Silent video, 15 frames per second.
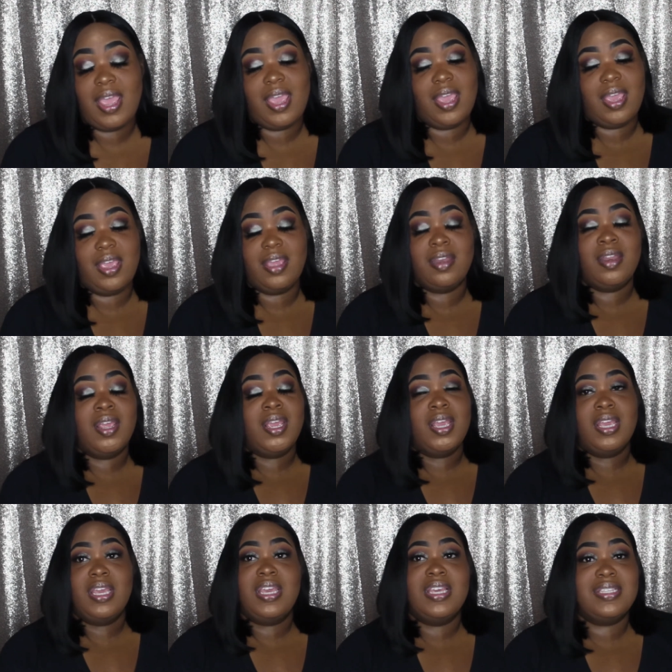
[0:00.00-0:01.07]
And
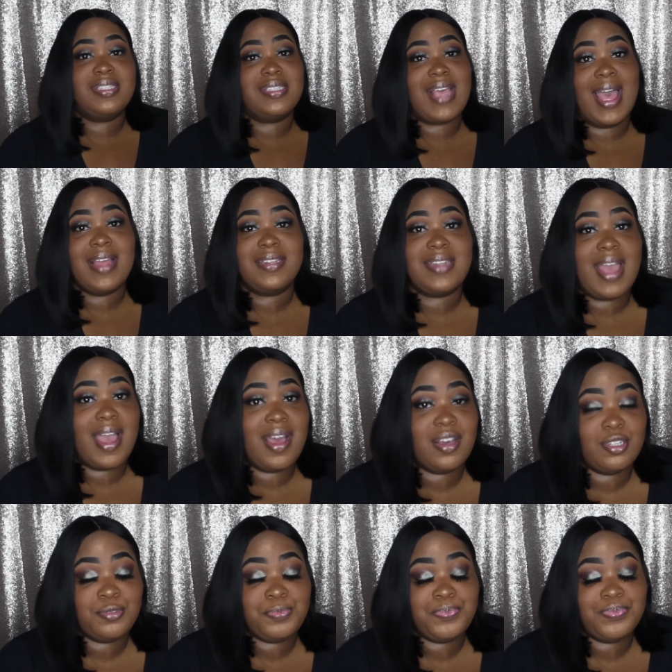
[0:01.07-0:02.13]
he sat
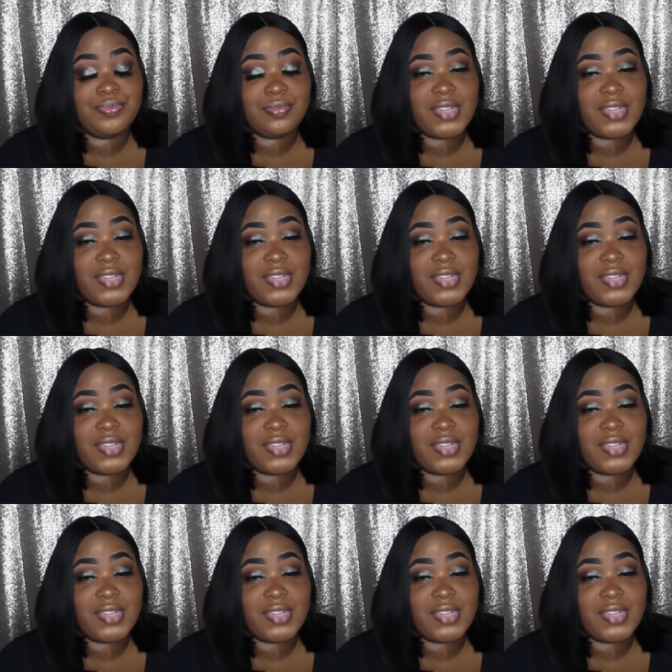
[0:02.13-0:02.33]
down,